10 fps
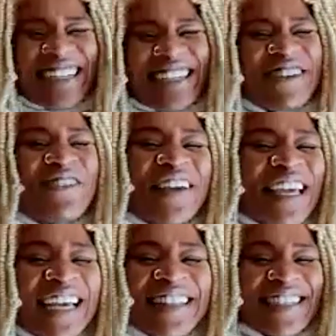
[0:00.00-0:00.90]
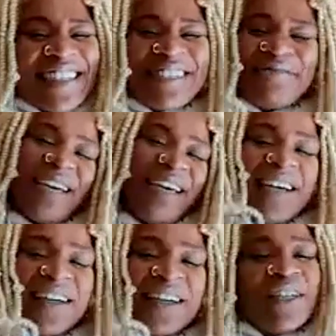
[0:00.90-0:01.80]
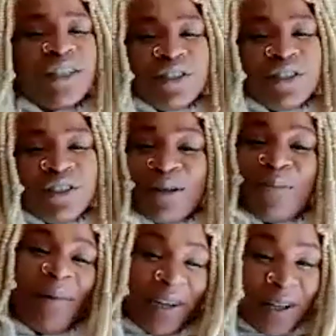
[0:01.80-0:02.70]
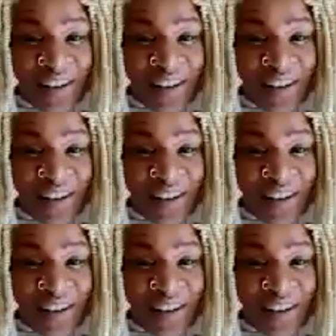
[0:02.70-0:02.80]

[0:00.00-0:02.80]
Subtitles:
they're like, you don't eat this. I'm like, somebody will.